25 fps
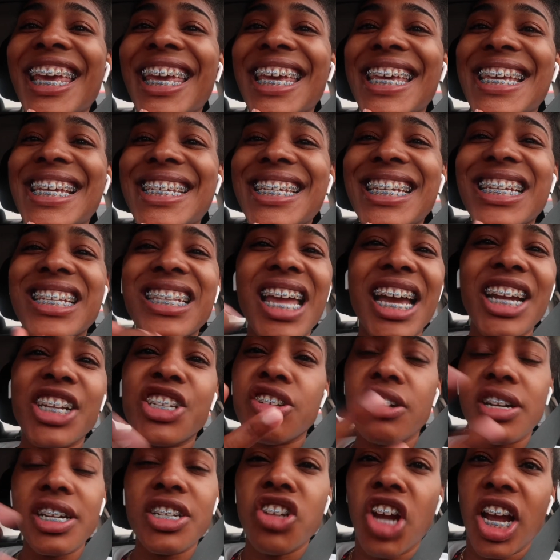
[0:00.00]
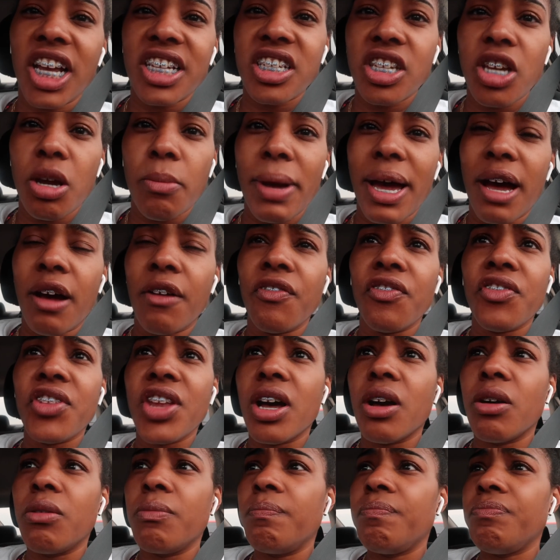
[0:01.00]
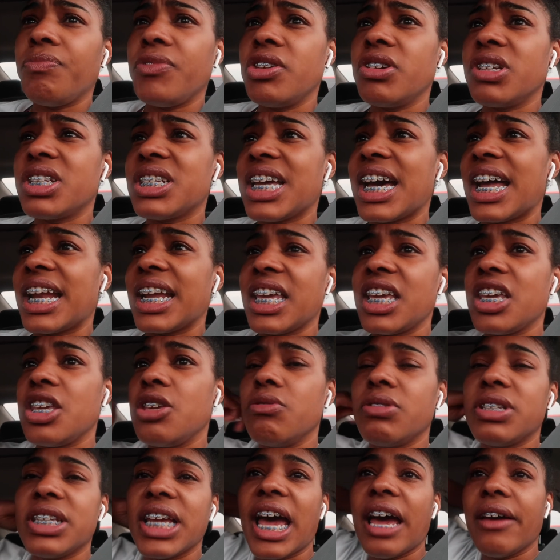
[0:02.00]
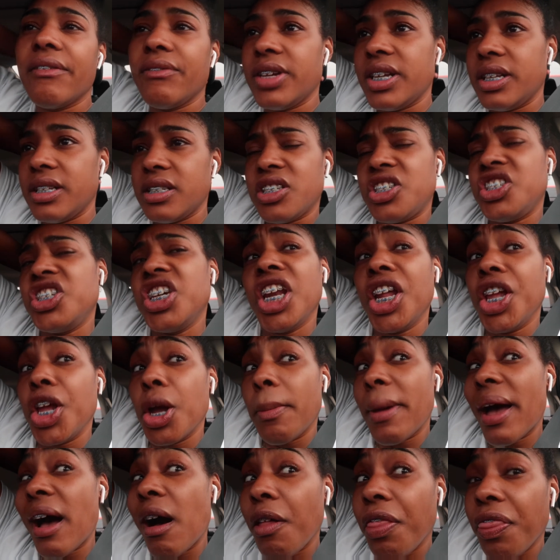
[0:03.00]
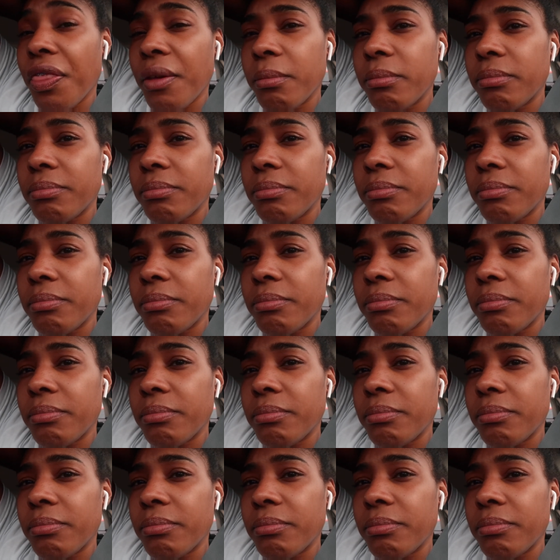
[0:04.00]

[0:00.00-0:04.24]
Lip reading: It's just like train tracks in your mouth, so you just gotta get used to having shit in your mouth.